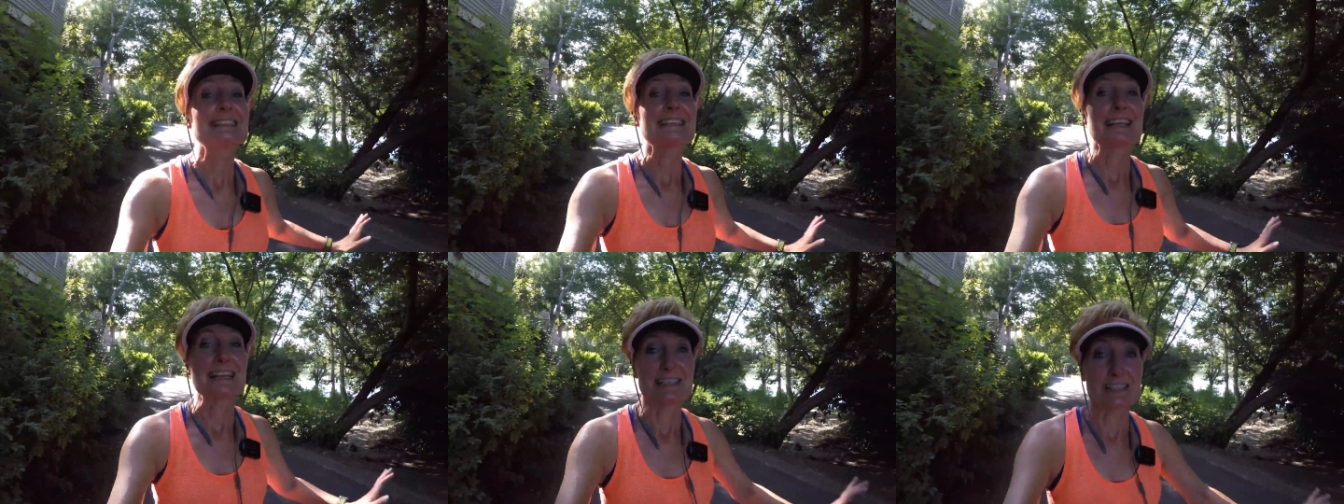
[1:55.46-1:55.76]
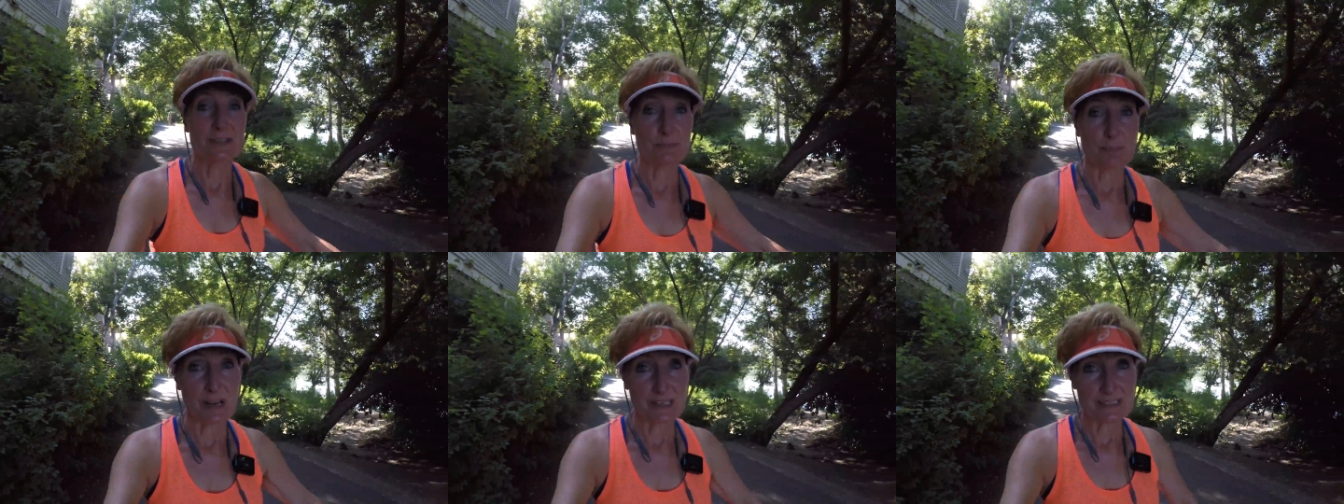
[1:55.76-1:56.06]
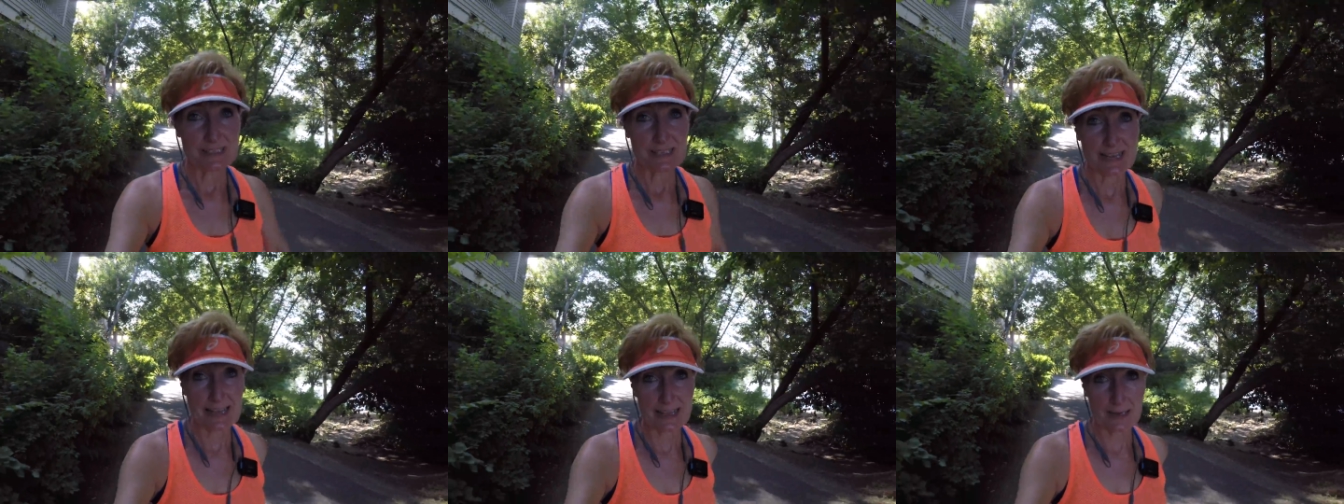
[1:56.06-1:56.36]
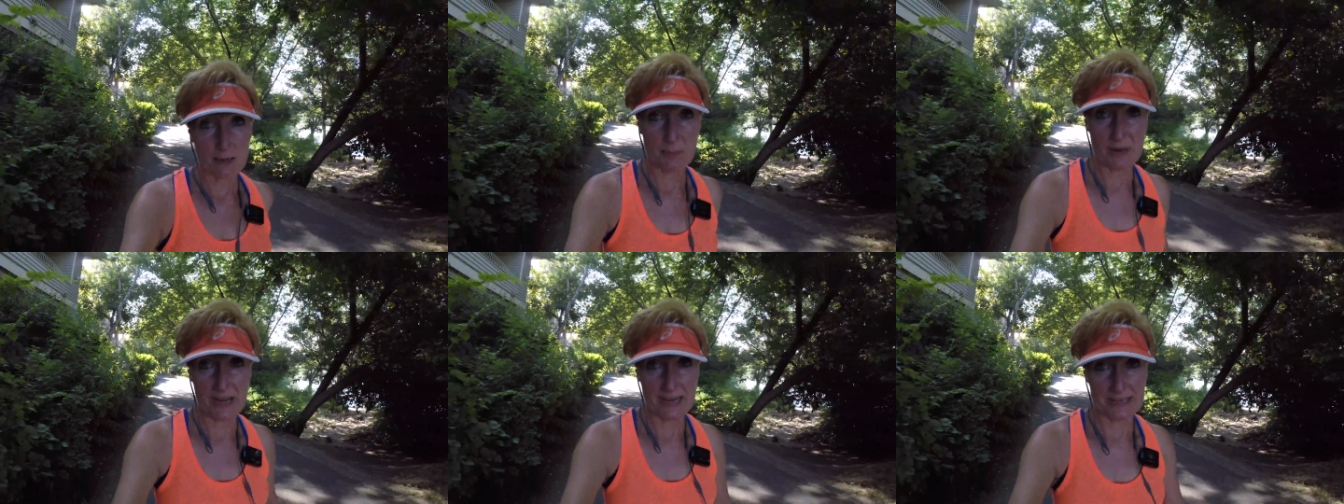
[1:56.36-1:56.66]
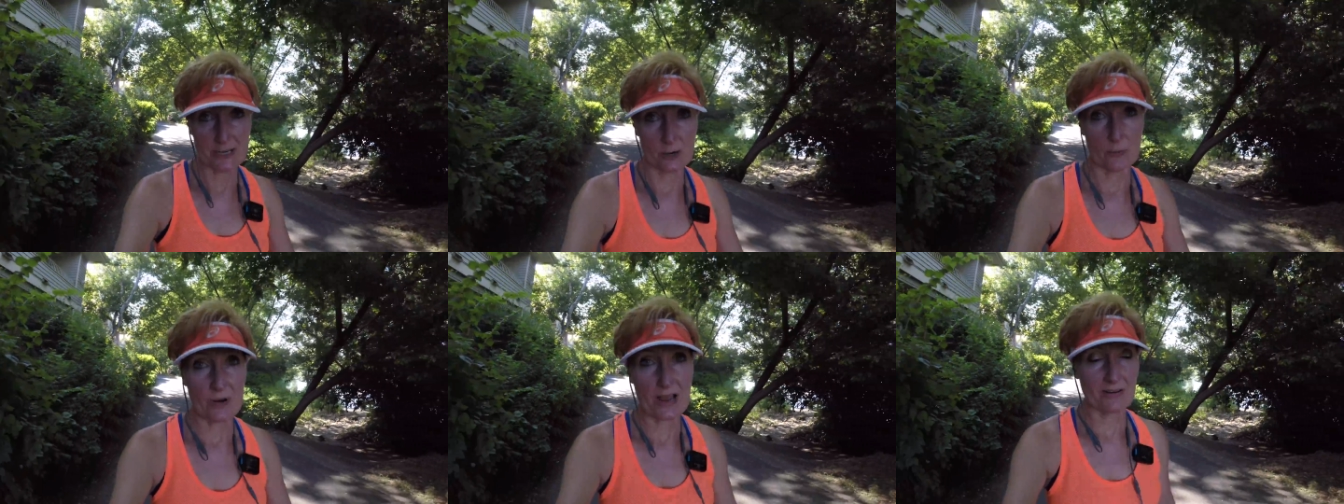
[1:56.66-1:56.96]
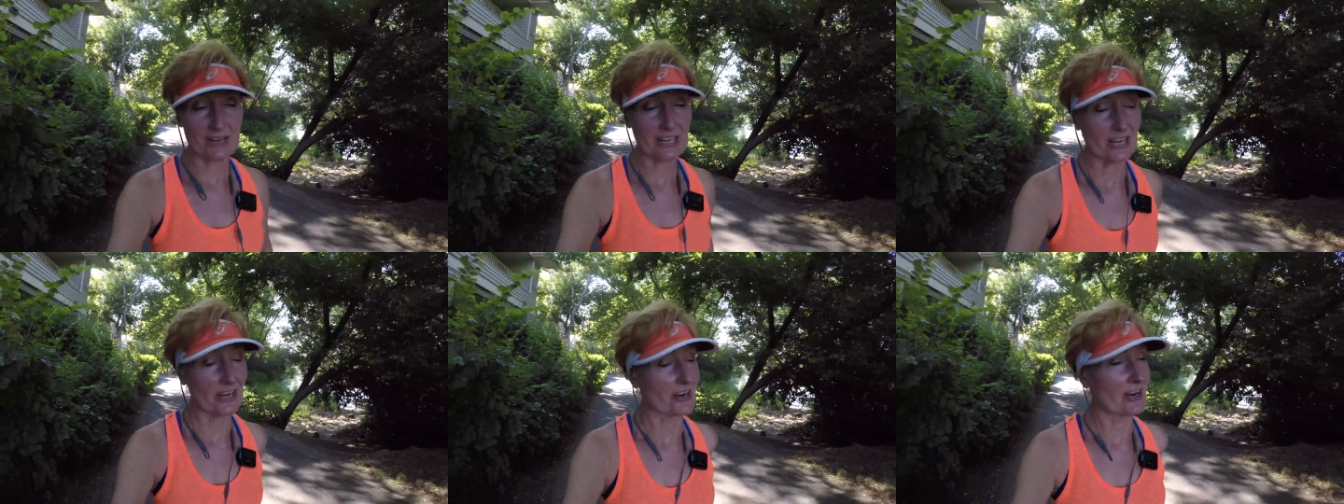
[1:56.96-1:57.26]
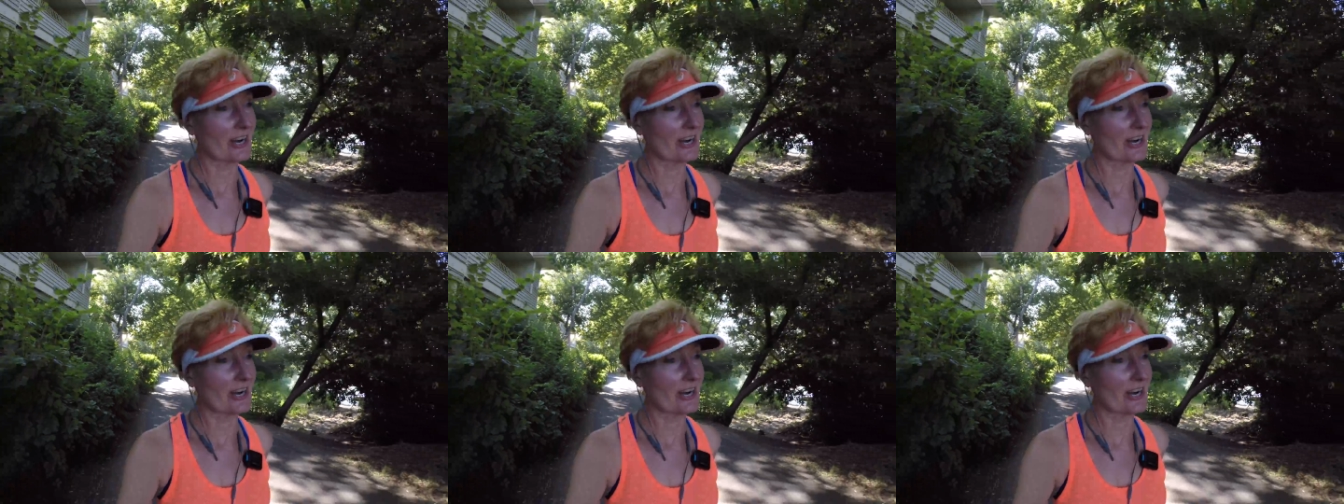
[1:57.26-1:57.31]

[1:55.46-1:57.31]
a spicy jalapeno out here.